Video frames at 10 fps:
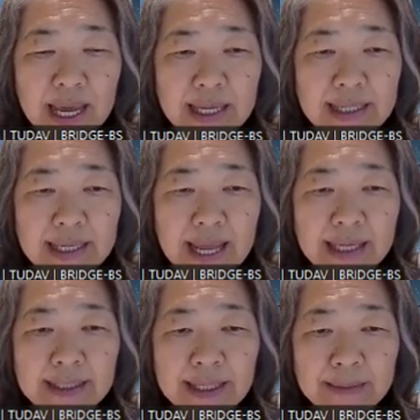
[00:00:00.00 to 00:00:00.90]
and
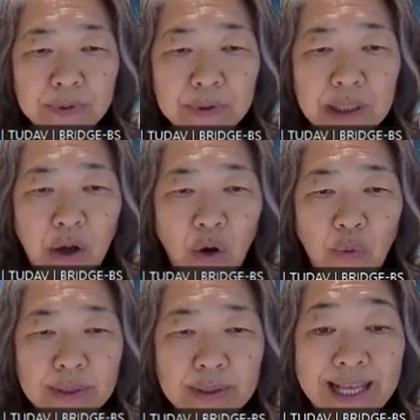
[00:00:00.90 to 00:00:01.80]
examples are
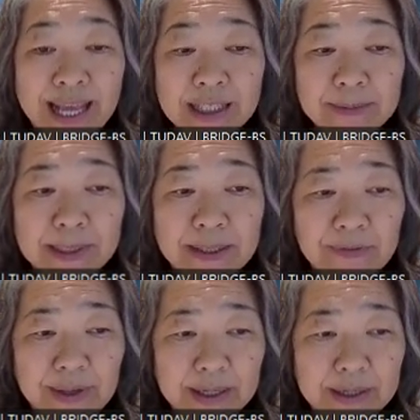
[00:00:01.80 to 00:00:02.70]
always
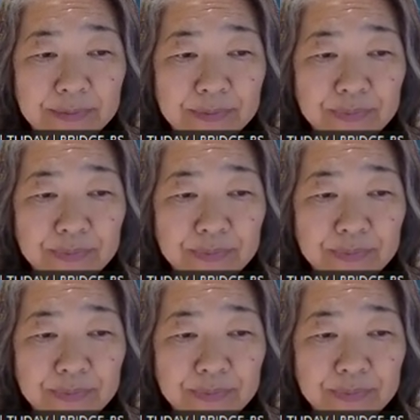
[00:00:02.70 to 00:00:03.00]
case-specific.